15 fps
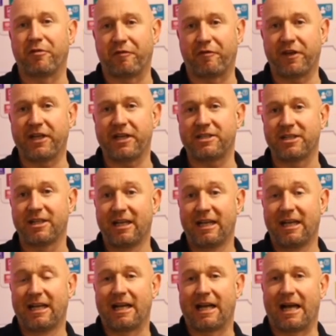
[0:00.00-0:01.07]
feet,
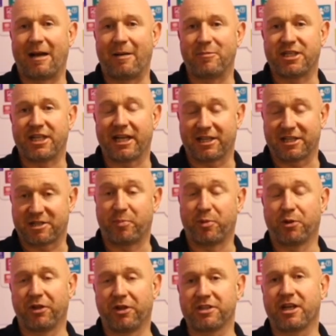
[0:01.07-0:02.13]
take the
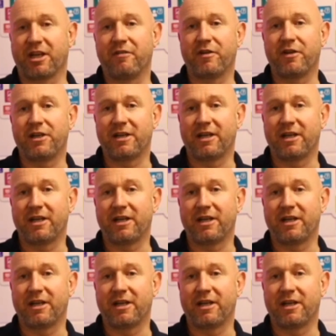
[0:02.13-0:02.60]
support that's given,